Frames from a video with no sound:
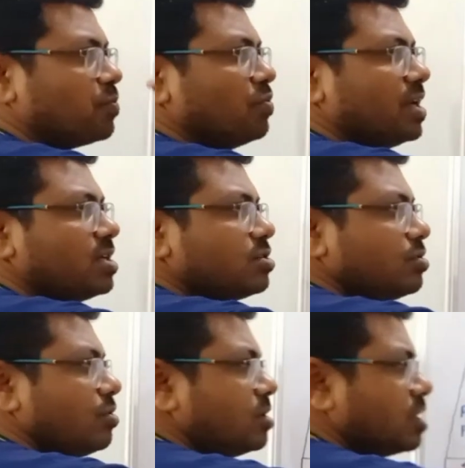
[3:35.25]
whereas
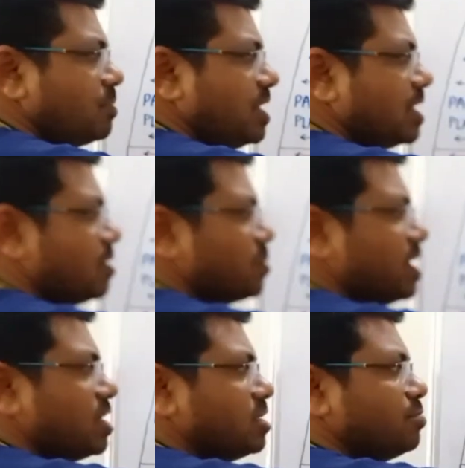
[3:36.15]
North American
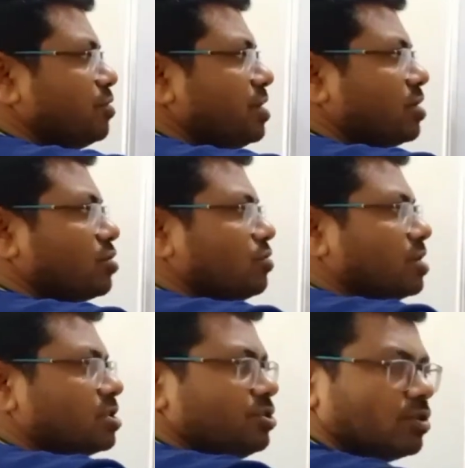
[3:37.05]
plate is moving
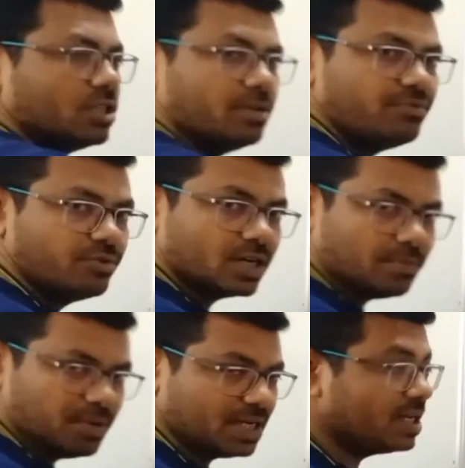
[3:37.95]
towards Yon de
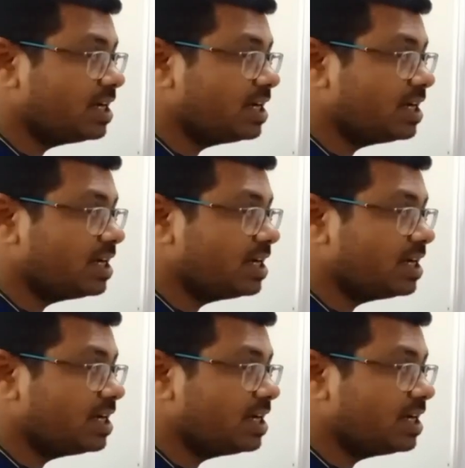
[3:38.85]
Fuca plate.